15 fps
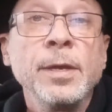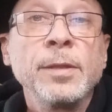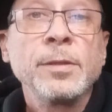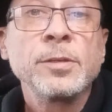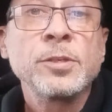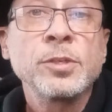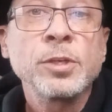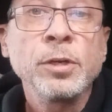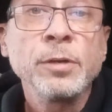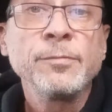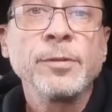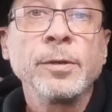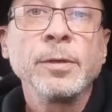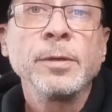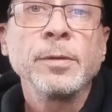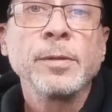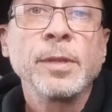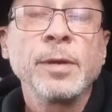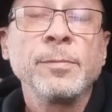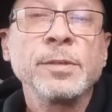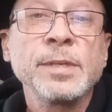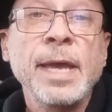the server
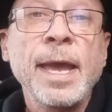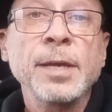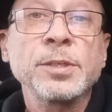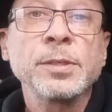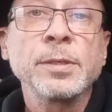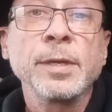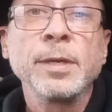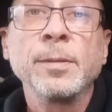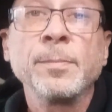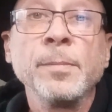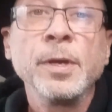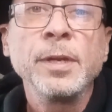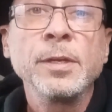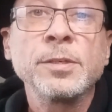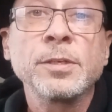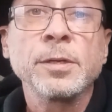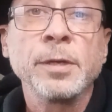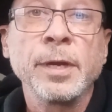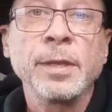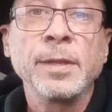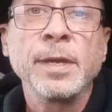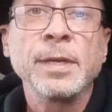that was actually
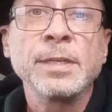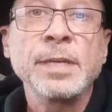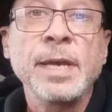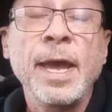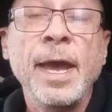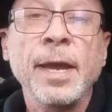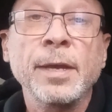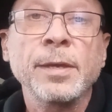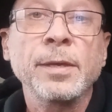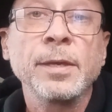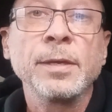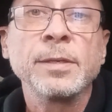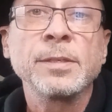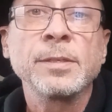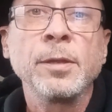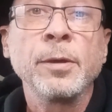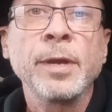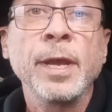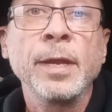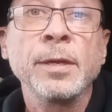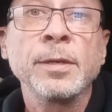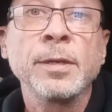administering the attack is
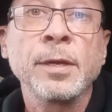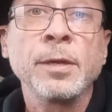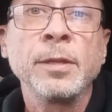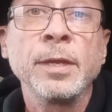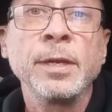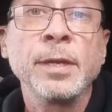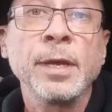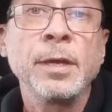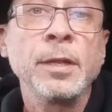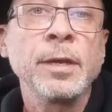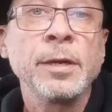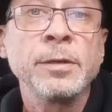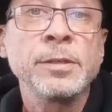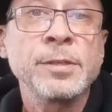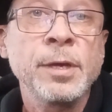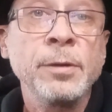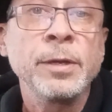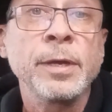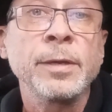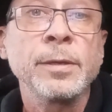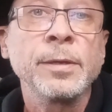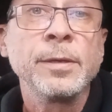located in Glendale, Arizona.